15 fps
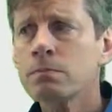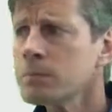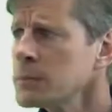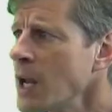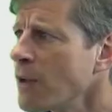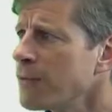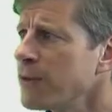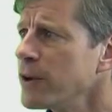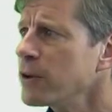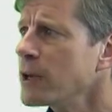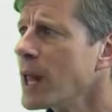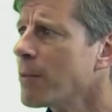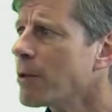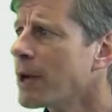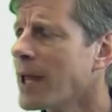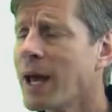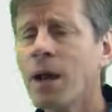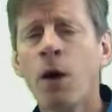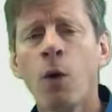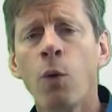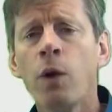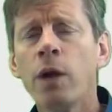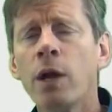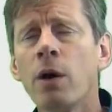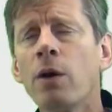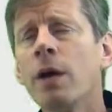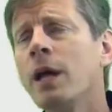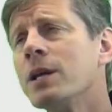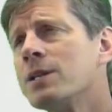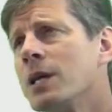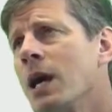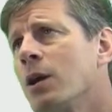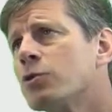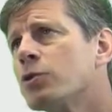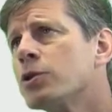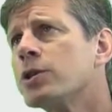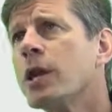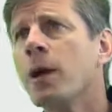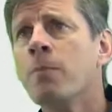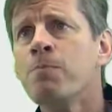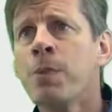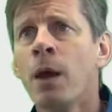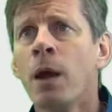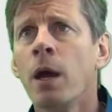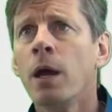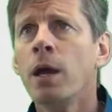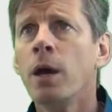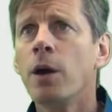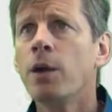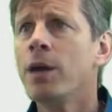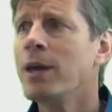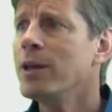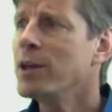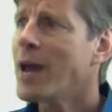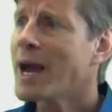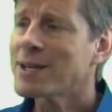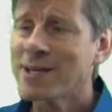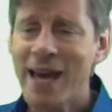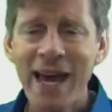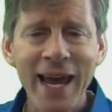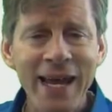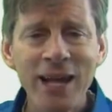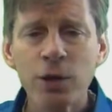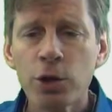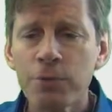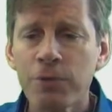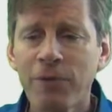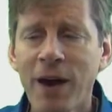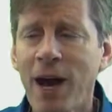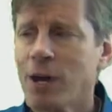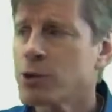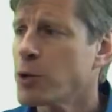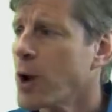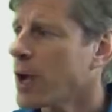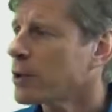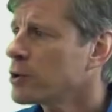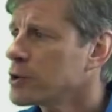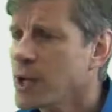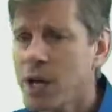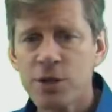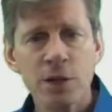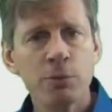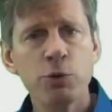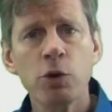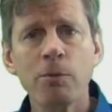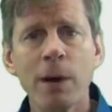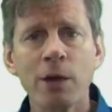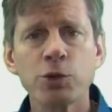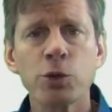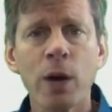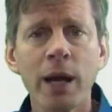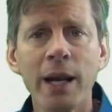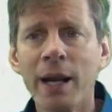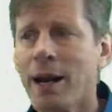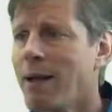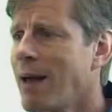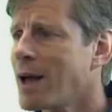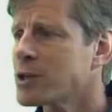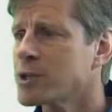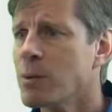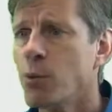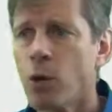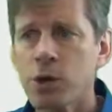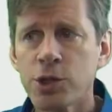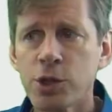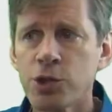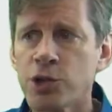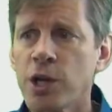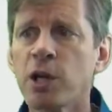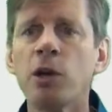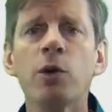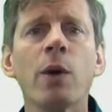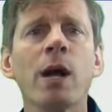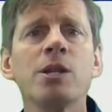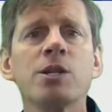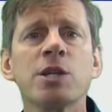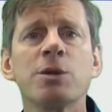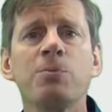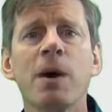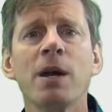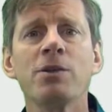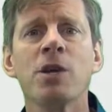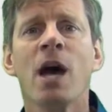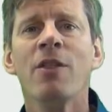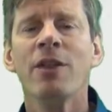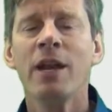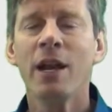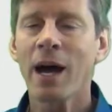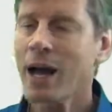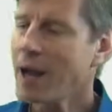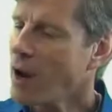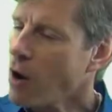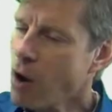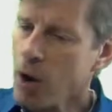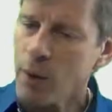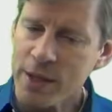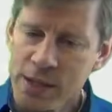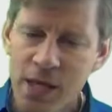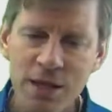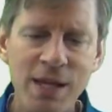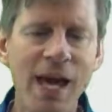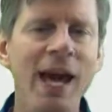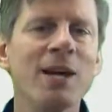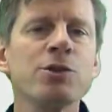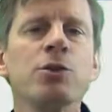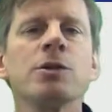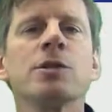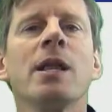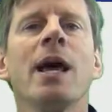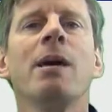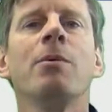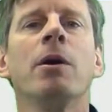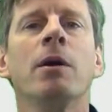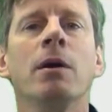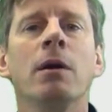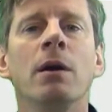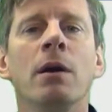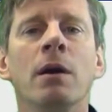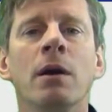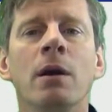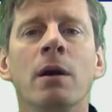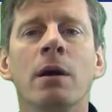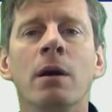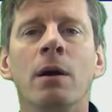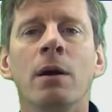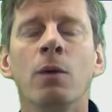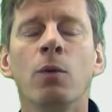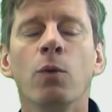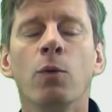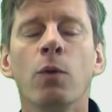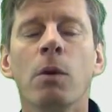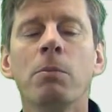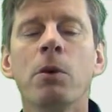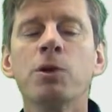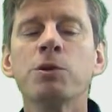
Now, field labor, again, it's interesting. You ask any group of contractors, as I'm doing my training, I'll ask them, what's your single greatest expense? Then I always get the answer, it's labor. Well, more